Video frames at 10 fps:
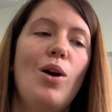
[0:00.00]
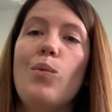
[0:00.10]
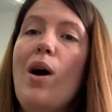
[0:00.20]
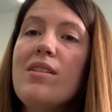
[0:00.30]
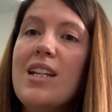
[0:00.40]

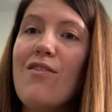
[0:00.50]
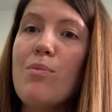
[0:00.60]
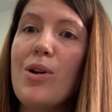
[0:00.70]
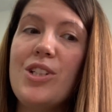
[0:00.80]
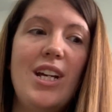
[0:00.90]
Well done,
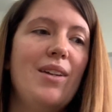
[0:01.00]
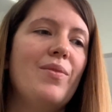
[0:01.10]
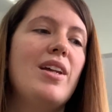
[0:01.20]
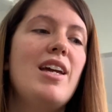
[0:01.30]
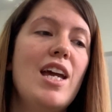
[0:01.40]
everybody.
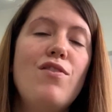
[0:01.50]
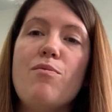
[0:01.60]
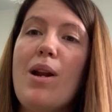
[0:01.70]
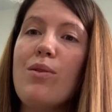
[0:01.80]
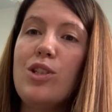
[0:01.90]
If you've
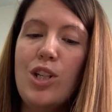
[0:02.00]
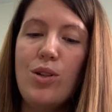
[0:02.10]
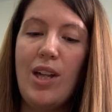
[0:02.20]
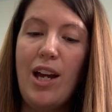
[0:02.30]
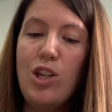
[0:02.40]
been able to do
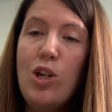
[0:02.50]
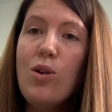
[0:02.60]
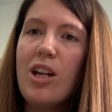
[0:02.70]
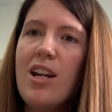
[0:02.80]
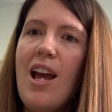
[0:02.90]
that, you
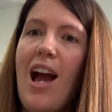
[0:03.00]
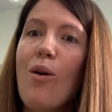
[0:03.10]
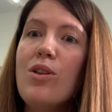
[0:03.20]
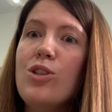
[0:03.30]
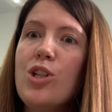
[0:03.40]
can now
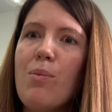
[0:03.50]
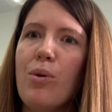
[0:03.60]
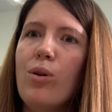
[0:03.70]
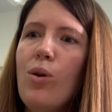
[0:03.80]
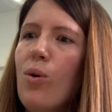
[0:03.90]

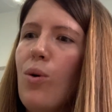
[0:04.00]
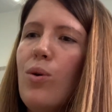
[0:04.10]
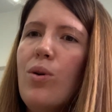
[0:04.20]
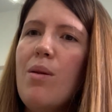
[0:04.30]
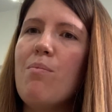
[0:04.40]
double all
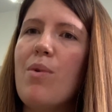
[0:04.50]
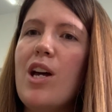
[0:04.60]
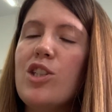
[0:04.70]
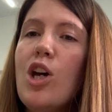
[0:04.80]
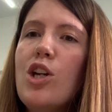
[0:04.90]
your
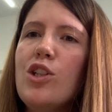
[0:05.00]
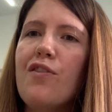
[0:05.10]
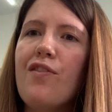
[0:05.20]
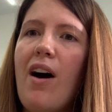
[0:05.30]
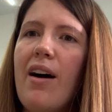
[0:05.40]
numbers to
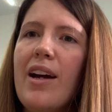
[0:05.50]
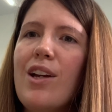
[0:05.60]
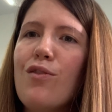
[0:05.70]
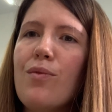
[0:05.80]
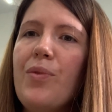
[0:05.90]

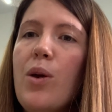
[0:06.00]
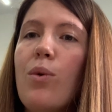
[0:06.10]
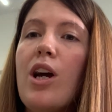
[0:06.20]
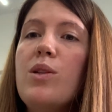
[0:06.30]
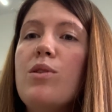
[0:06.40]
5. We're
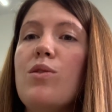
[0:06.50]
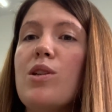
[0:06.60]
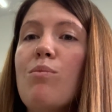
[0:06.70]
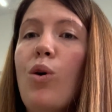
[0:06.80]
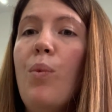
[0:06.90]
going to be doing
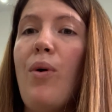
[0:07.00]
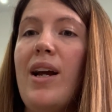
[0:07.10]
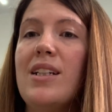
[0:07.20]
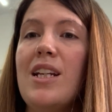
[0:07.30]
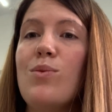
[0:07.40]
some more
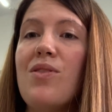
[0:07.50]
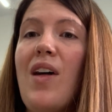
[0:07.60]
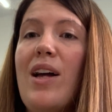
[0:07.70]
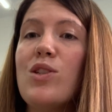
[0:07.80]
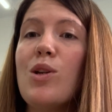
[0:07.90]
practice with
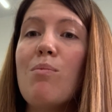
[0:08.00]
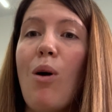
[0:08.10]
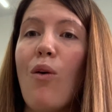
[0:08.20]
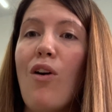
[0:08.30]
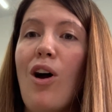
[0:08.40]
that
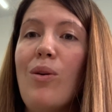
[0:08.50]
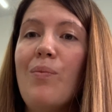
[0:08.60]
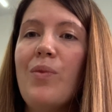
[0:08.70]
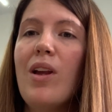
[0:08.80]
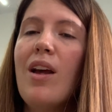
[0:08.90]
tomorrow.
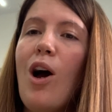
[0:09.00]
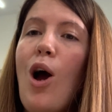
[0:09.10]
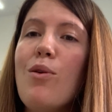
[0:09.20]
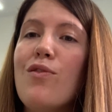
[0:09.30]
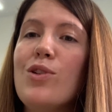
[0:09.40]
I
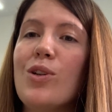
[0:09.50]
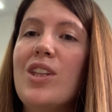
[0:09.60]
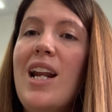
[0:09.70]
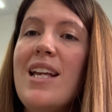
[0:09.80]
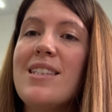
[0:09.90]
hope you've enjoyed the
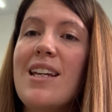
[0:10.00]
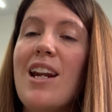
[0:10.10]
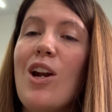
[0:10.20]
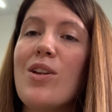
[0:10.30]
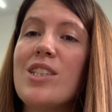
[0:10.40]
lesson,
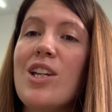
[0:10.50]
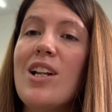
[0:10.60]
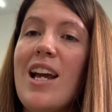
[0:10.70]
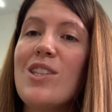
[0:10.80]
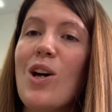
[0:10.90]
and I'll see you
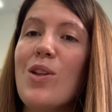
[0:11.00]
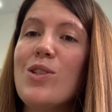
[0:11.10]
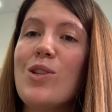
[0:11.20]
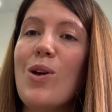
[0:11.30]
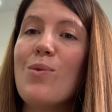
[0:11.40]
later on
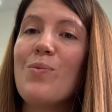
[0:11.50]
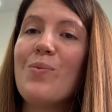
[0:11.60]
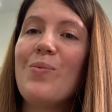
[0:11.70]
Zoom.